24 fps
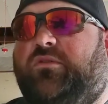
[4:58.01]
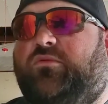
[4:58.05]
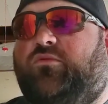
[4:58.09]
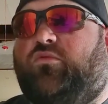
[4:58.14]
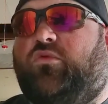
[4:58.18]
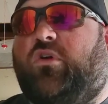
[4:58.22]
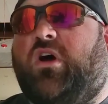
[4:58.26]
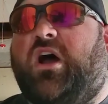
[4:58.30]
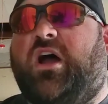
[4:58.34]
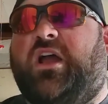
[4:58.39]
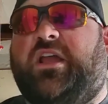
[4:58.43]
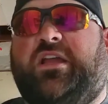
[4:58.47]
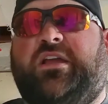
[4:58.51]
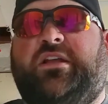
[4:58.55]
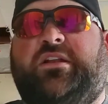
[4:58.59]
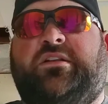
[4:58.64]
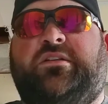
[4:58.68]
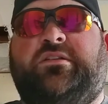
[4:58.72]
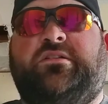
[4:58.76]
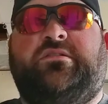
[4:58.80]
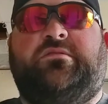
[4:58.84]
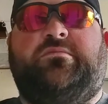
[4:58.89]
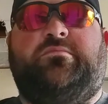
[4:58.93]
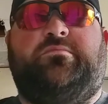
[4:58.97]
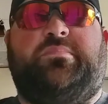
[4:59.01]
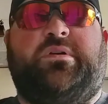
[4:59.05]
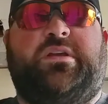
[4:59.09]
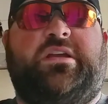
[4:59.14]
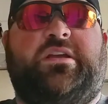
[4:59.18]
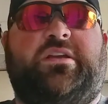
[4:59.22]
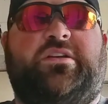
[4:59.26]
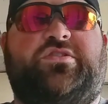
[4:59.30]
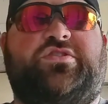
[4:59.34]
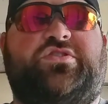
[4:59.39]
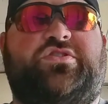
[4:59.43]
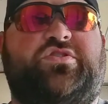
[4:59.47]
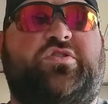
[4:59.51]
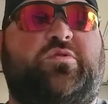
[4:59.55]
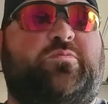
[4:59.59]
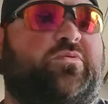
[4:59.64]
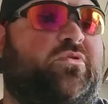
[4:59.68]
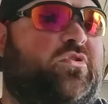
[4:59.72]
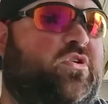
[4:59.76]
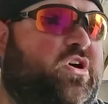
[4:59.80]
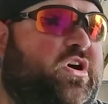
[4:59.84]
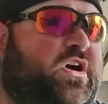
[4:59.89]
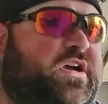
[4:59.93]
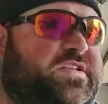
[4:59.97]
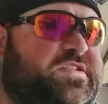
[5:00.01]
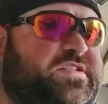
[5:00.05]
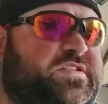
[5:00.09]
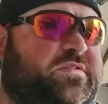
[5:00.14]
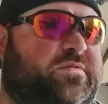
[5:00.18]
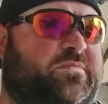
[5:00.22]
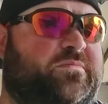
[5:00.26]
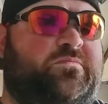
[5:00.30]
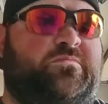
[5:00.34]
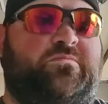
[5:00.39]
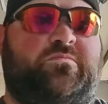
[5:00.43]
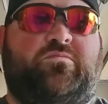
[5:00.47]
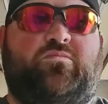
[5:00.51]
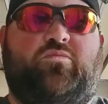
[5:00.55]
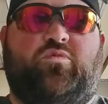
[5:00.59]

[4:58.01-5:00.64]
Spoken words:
Ryan, being super awesome,